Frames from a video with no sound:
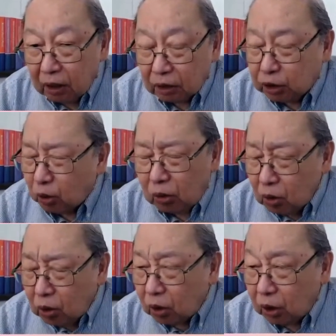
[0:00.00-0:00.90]
So
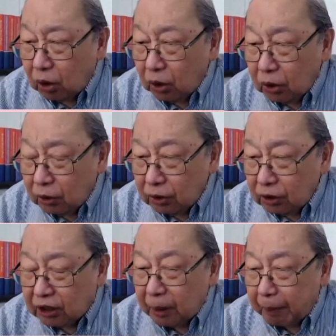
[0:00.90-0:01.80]
the
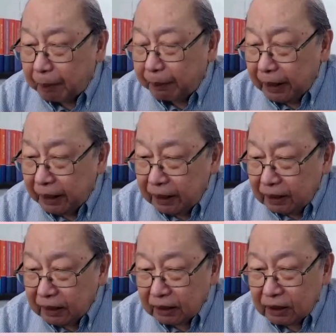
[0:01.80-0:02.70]
CPP
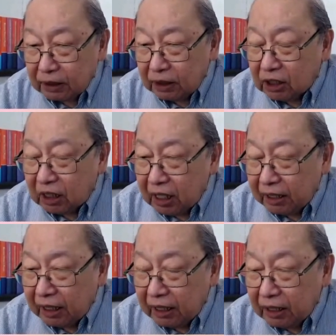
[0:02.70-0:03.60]
is like
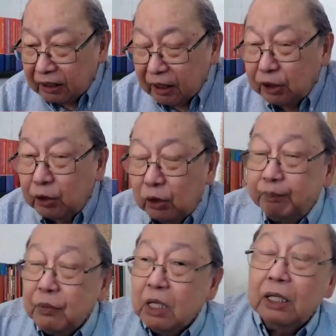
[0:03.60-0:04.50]
anything. You know,